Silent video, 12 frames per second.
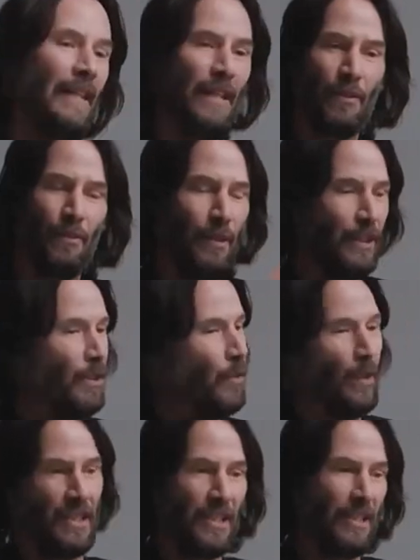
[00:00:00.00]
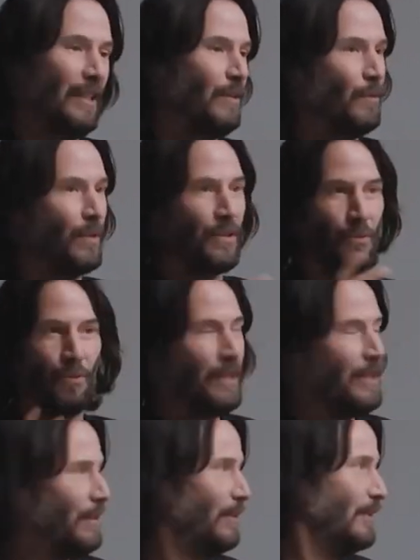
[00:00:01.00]
he's really questioning what's
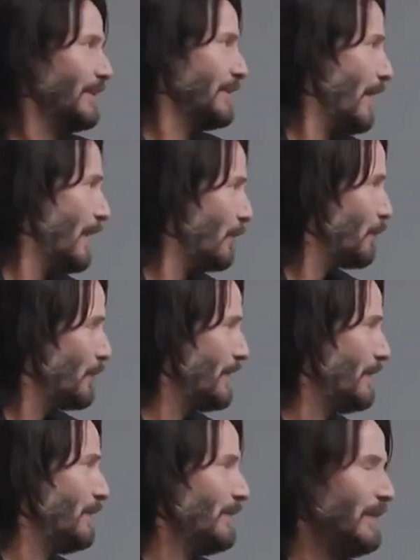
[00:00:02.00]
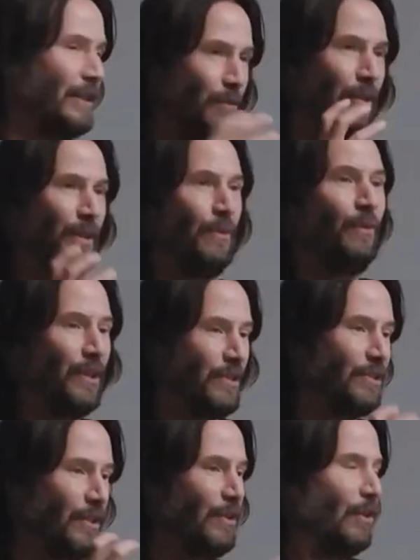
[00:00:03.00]
real and not real, and he really
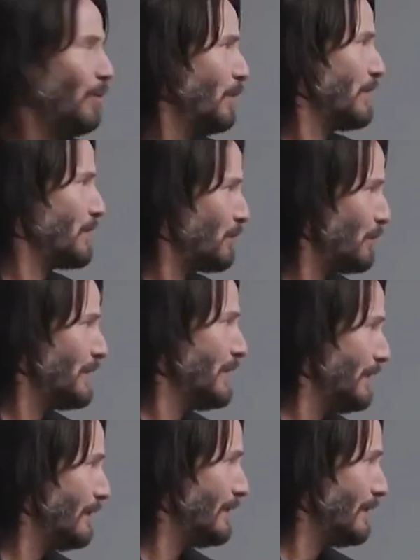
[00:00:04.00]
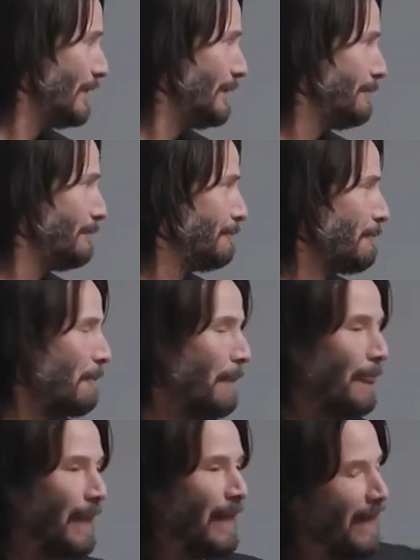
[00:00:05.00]
wants to know what's real.
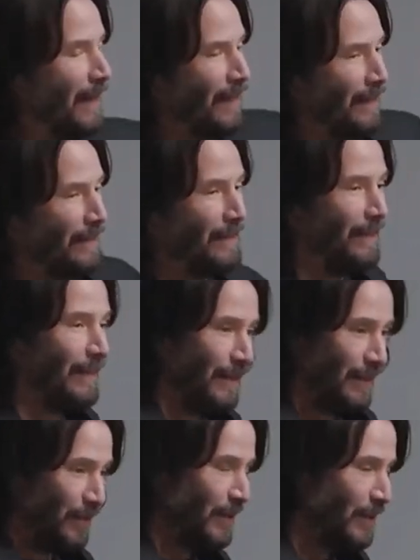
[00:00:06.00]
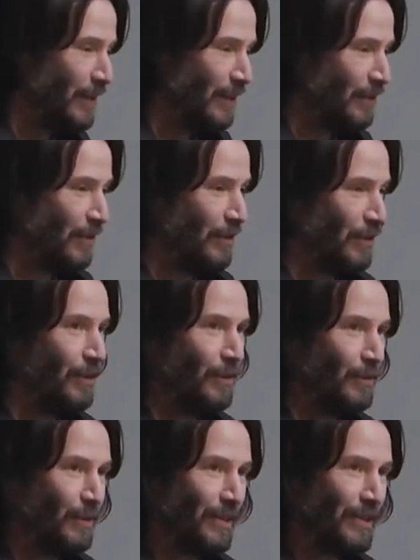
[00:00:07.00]
And the young
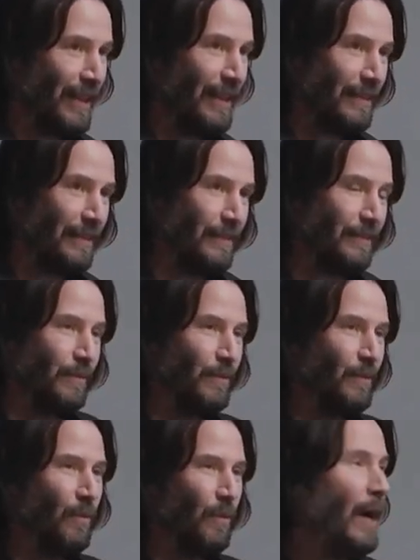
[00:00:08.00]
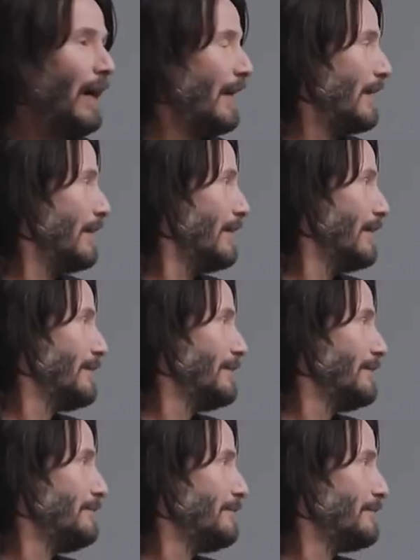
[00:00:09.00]
girl was like, why?
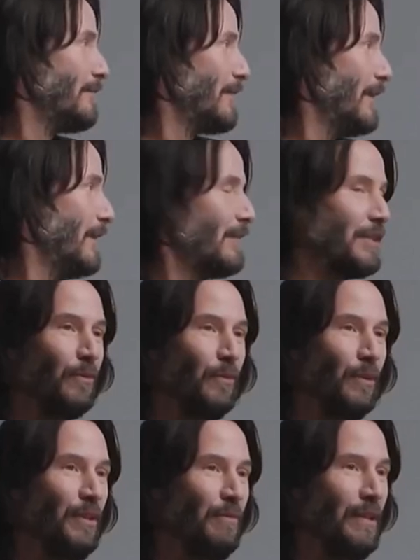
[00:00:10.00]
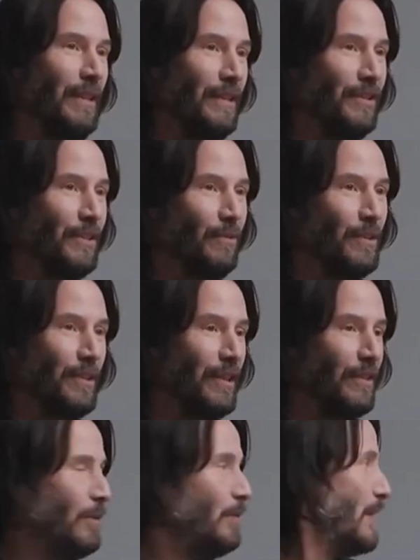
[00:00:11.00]
And I was like, what do you mean? She was
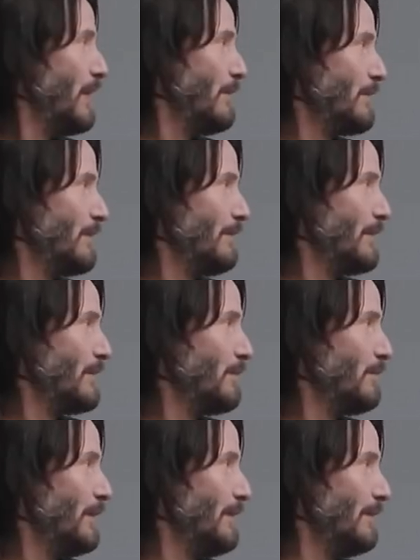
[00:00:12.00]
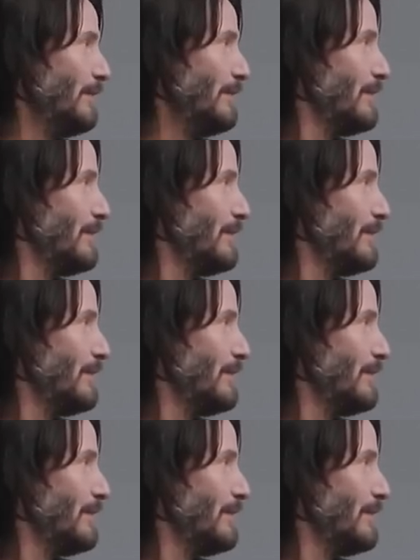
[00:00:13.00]
like, who cares if it's real?